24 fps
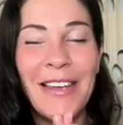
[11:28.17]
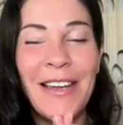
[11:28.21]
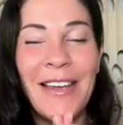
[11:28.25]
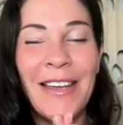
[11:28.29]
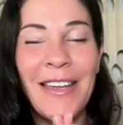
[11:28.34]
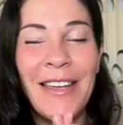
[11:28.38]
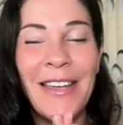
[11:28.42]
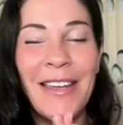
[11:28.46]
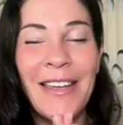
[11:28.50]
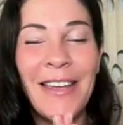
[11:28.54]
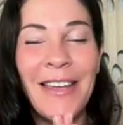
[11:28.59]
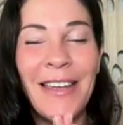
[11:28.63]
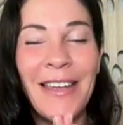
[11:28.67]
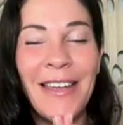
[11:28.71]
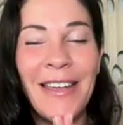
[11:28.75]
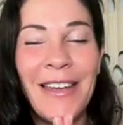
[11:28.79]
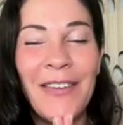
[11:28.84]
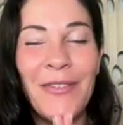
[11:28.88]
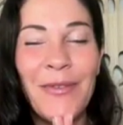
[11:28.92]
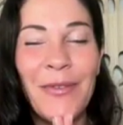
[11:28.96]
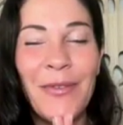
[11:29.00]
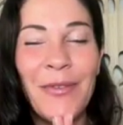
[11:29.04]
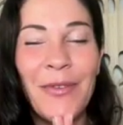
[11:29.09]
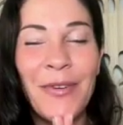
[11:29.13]
I
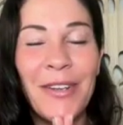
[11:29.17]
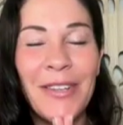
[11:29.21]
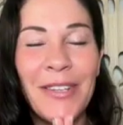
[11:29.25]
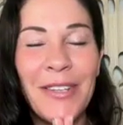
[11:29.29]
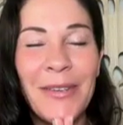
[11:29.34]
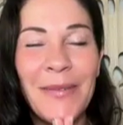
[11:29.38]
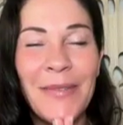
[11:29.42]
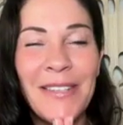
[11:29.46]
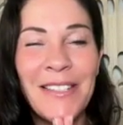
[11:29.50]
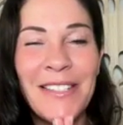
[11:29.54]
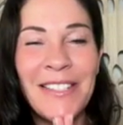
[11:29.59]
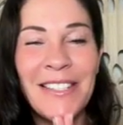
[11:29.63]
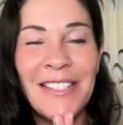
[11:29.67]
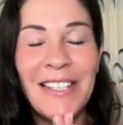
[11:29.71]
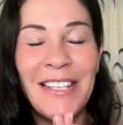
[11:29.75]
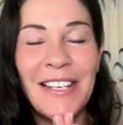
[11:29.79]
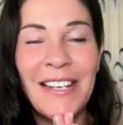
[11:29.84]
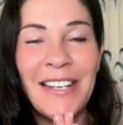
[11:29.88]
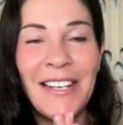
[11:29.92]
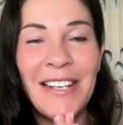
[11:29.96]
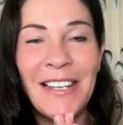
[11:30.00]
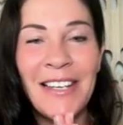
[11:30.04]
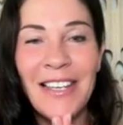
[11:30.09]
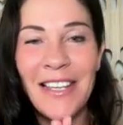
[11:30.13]
have really been
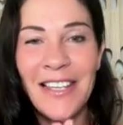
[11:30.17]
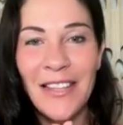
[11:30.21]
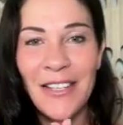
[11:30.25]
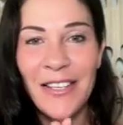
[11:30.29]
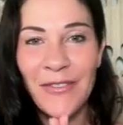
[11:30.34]
sitting in